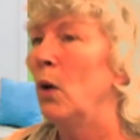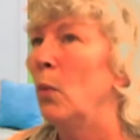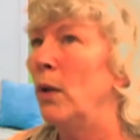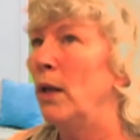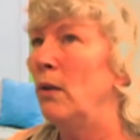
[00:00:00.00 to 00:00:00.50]

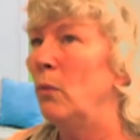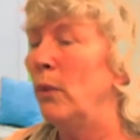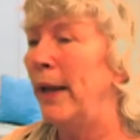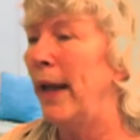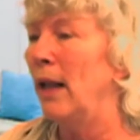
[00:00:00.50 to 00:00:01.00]
when in
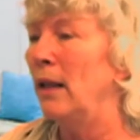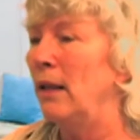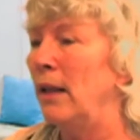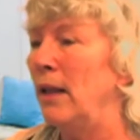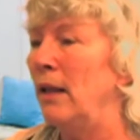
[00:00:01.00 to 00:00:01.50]

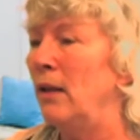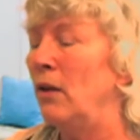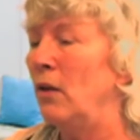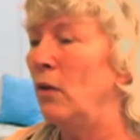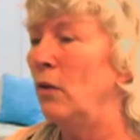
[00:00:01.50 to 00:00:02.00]
reality
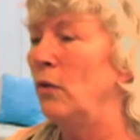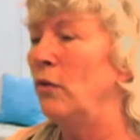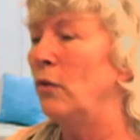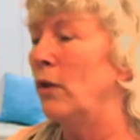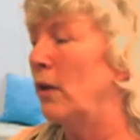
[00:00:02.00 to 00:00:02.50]
Yahusha